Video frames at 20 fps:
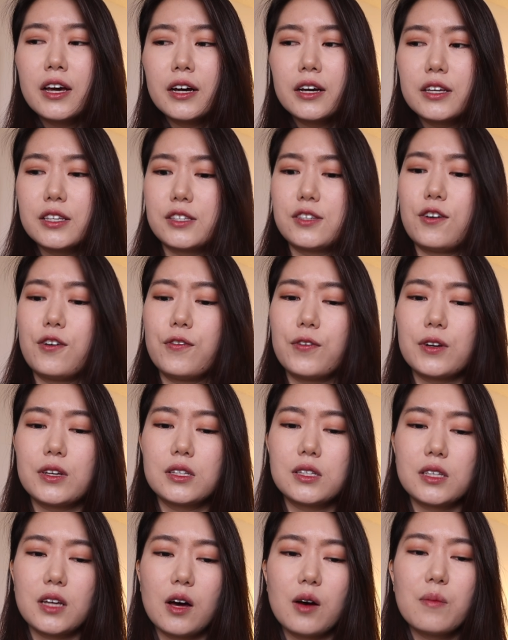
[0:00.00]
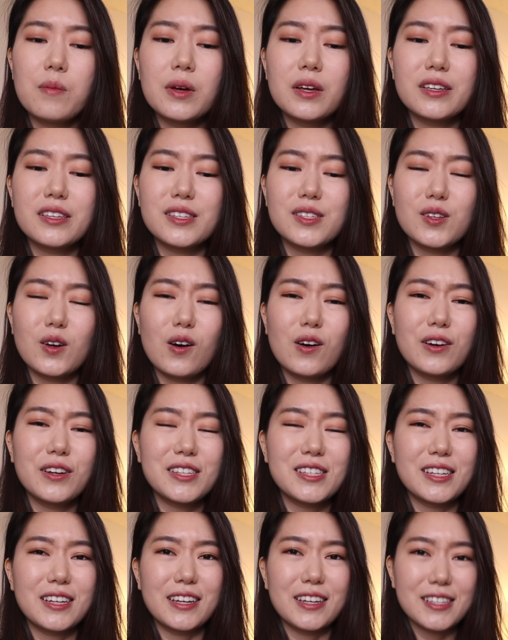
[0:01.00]
So for some
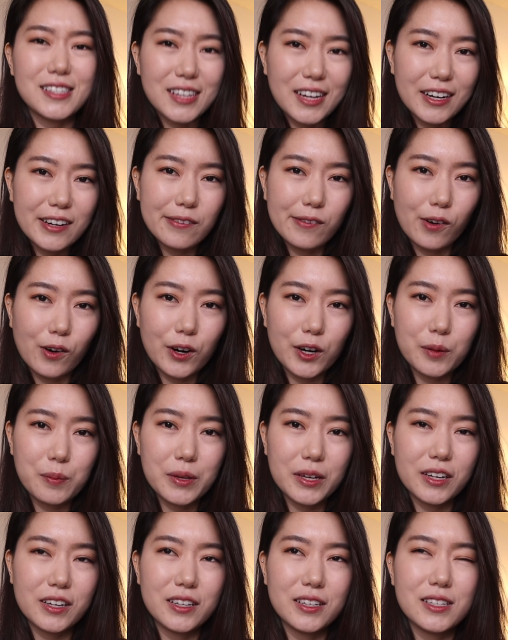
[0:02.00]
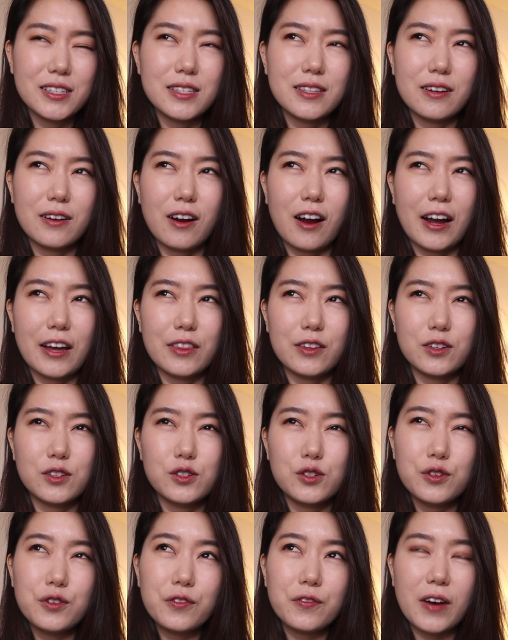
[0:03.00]
songs it is kind of hard because they're either
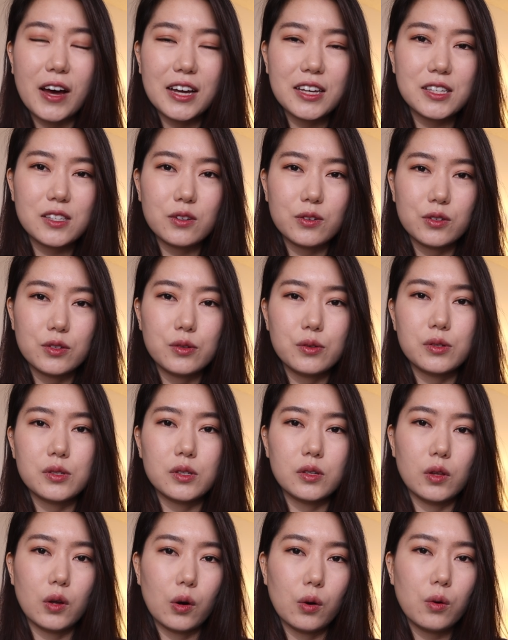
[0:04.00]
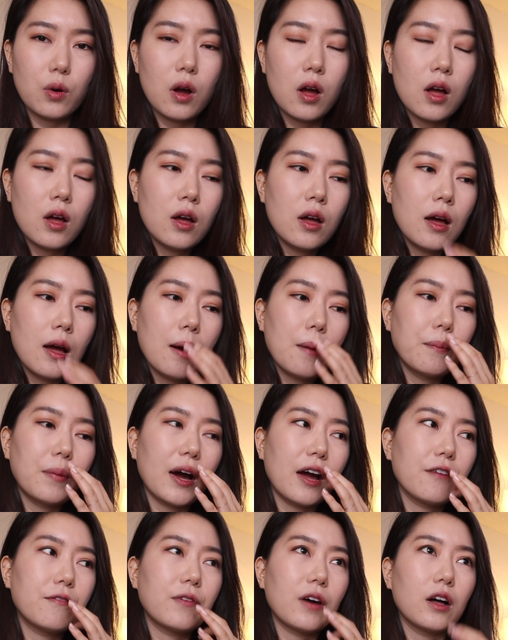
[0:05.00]
too fast or too slow, but
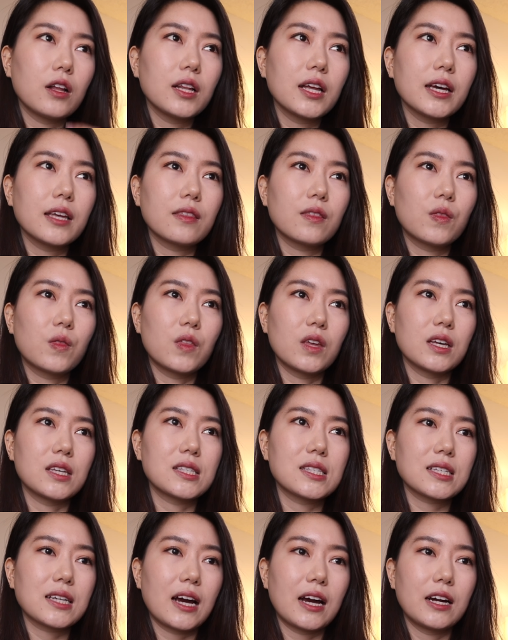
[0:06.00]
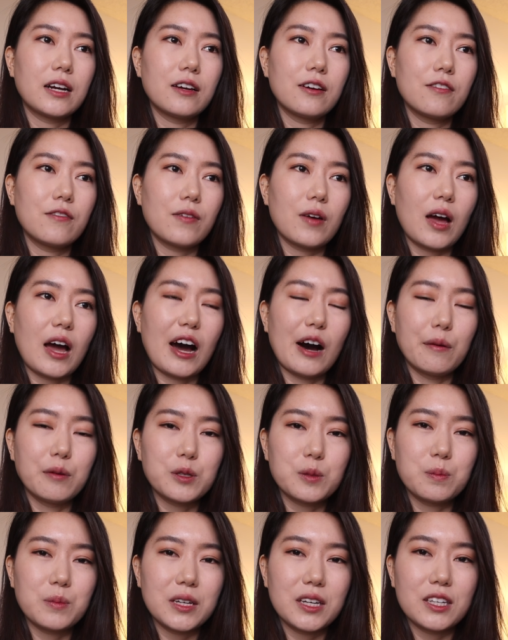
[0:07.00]
I felt like this kind of
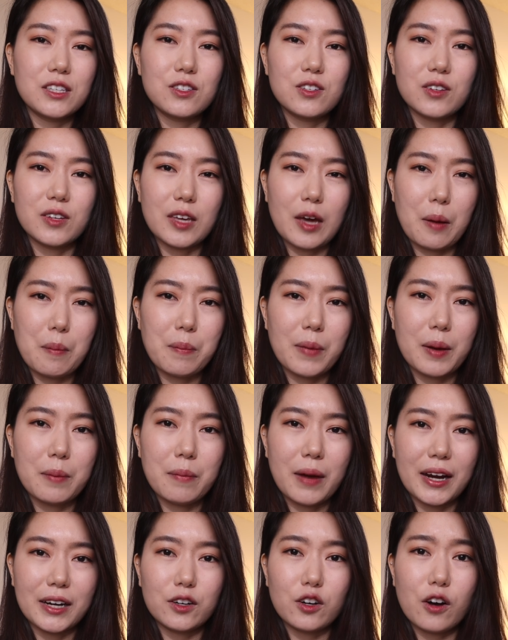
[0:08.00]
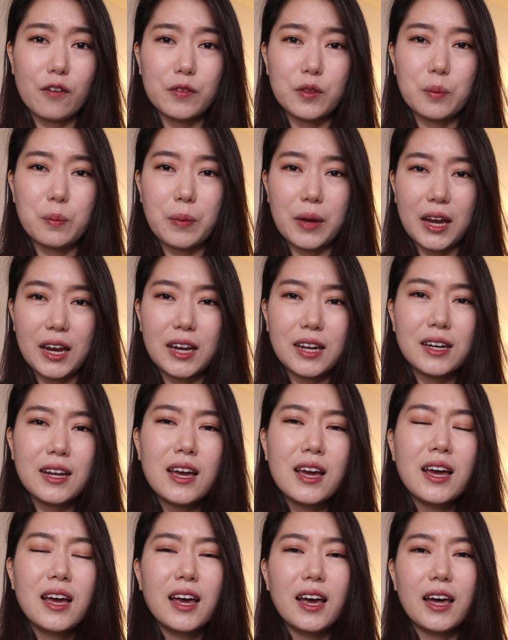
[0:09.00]
helped me to get my mind off the pain,
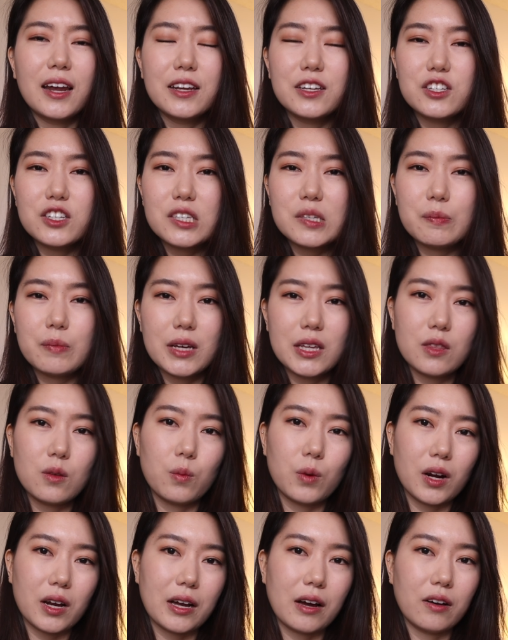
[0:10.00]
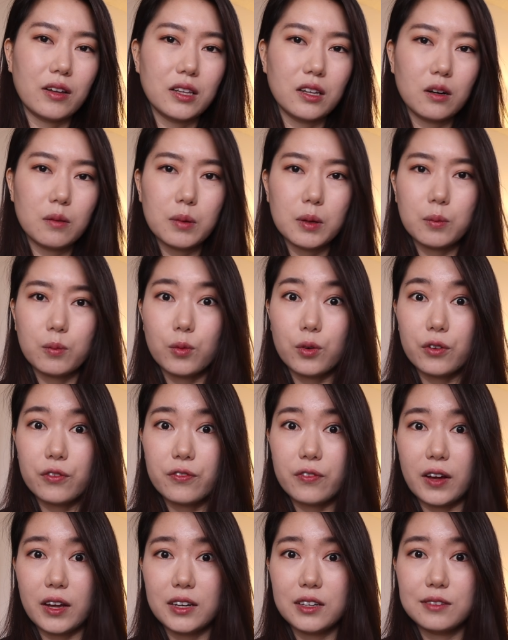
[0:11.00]
and it just made the workout a little bit more
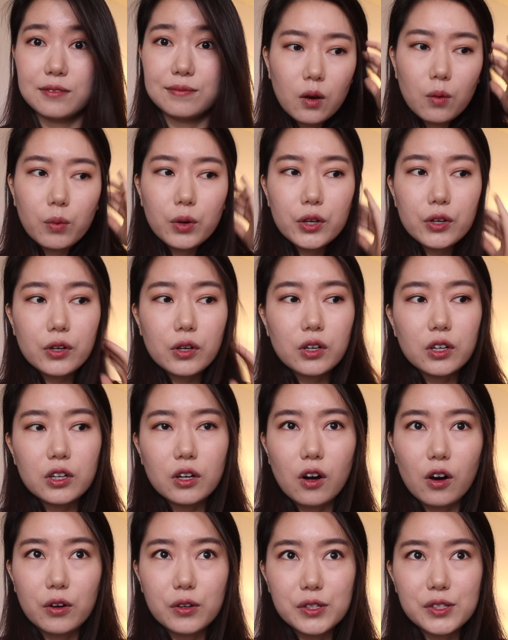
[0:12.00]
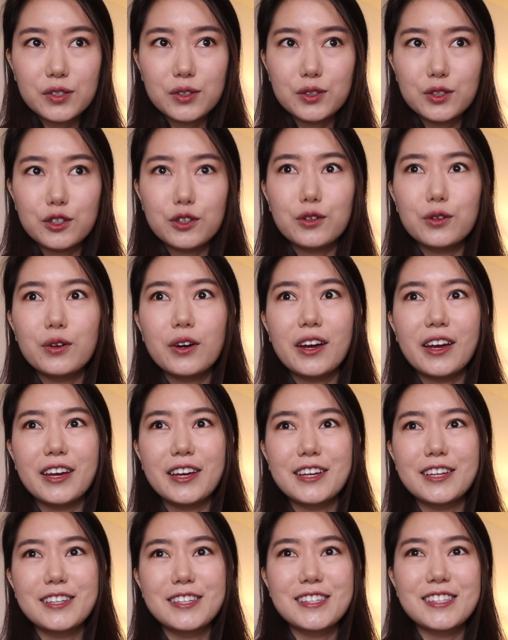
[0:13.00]
fun. What you could also do
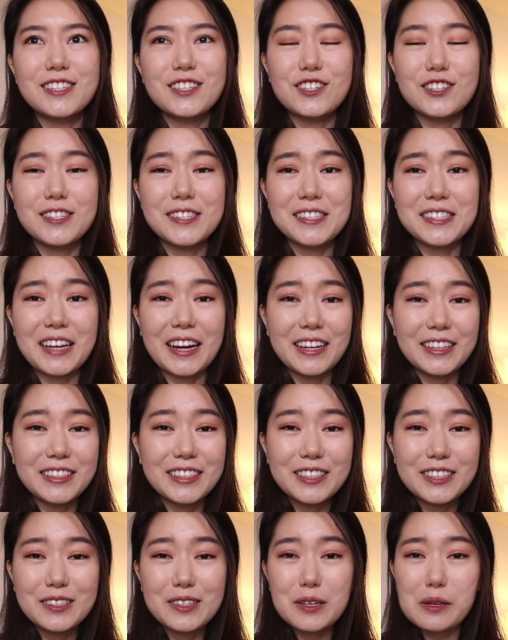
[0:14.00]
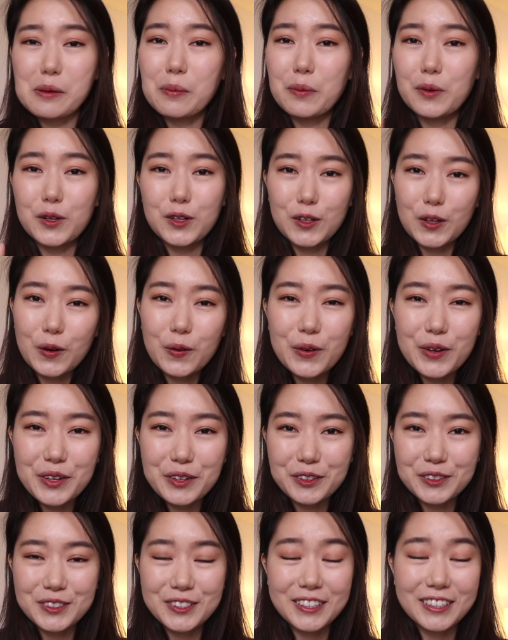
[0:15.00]
is just silent Chloe
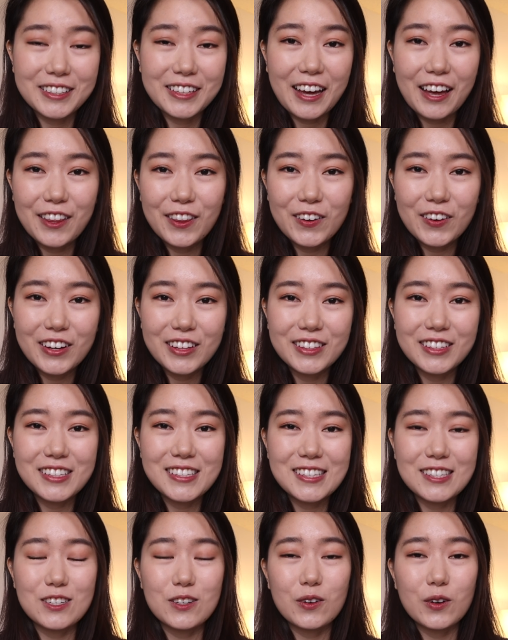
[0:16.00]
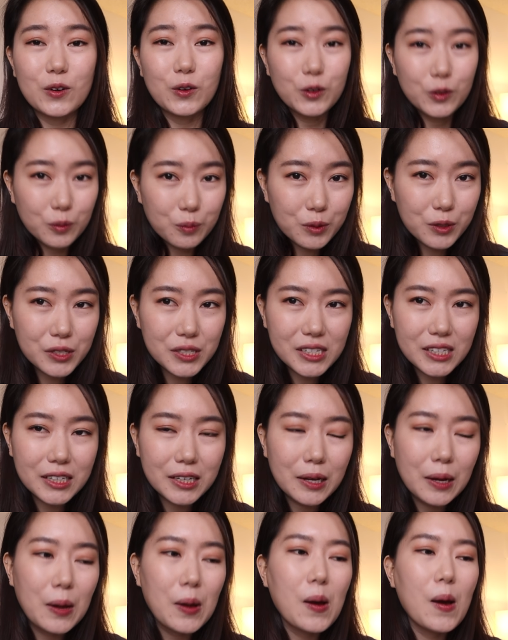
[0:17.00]
altogether and listen to your own music,
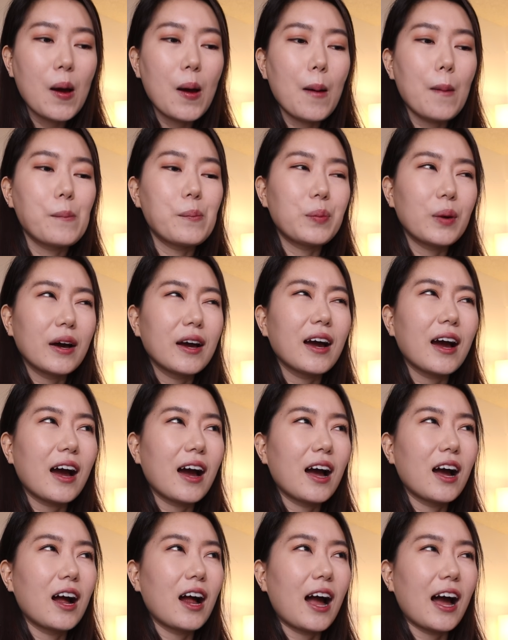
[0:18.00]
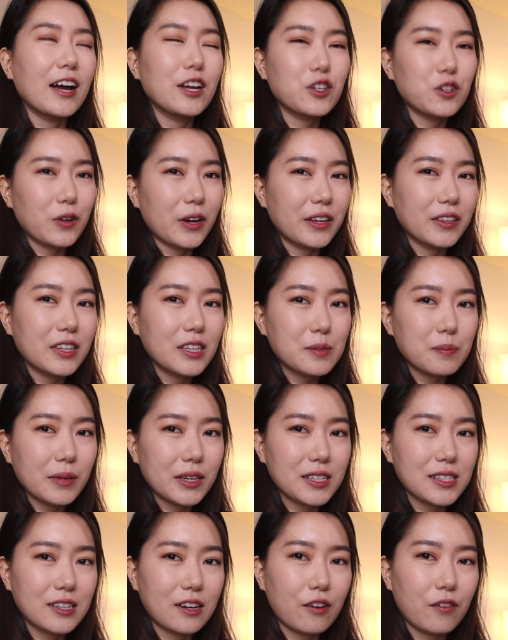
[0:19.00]
but I tried this
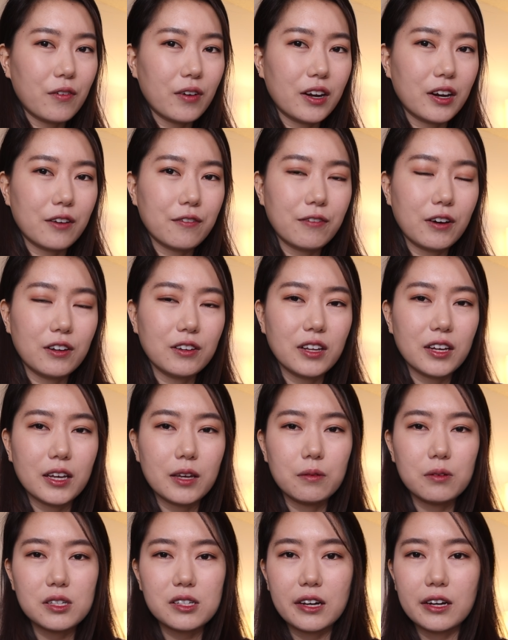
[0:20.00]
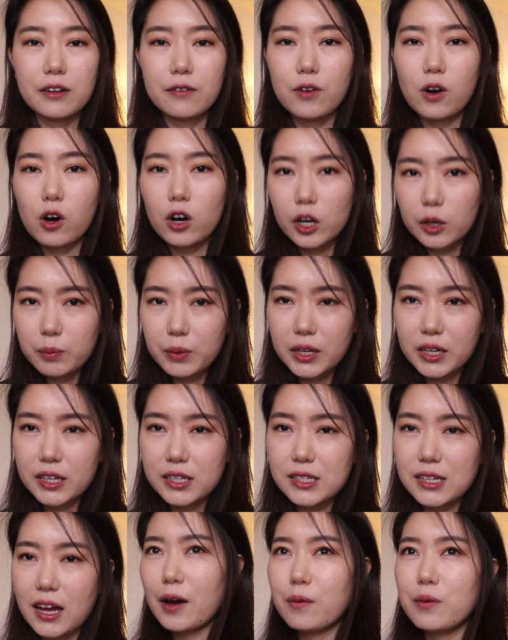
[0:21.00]
myself and I felt like it was kind of hard
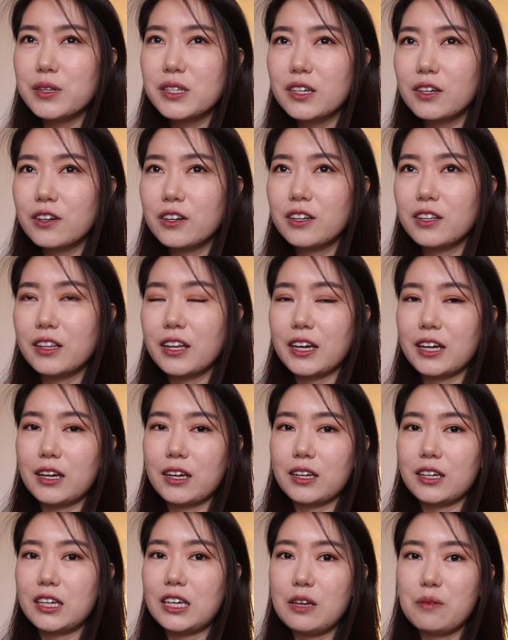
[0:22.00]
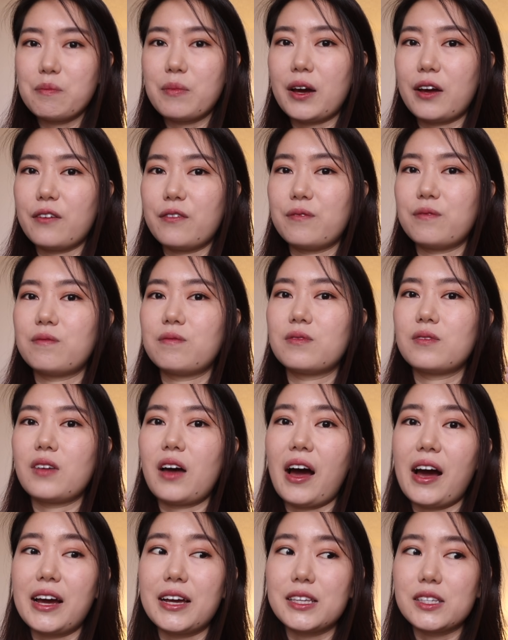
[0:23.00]
because I wasn't gonna like keep my
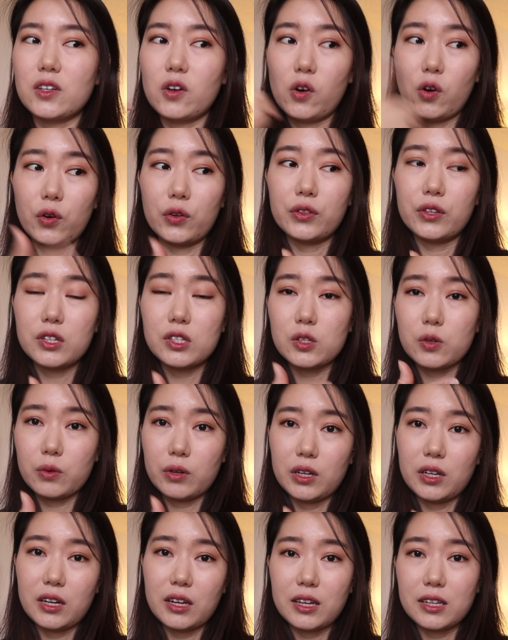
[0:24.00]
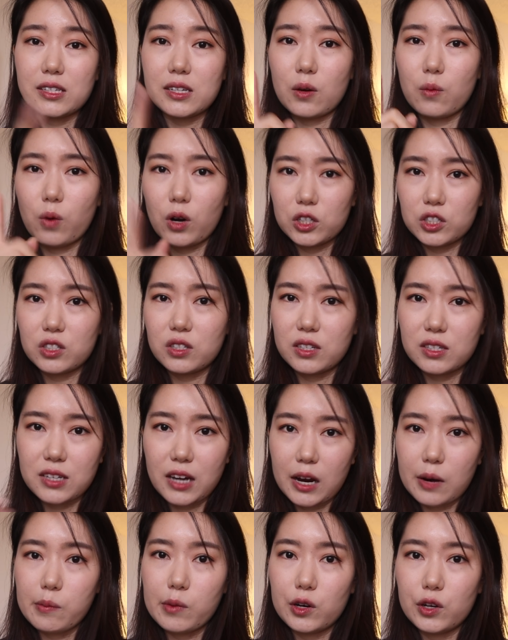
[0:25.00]
eyes on the screen as I watched the
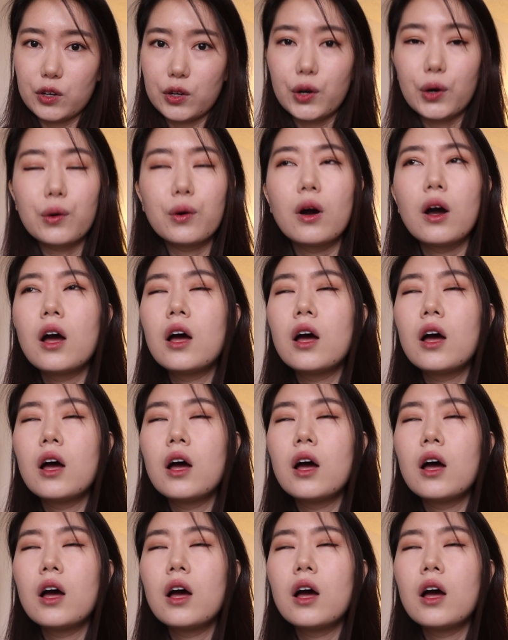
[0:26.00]
timer, you know?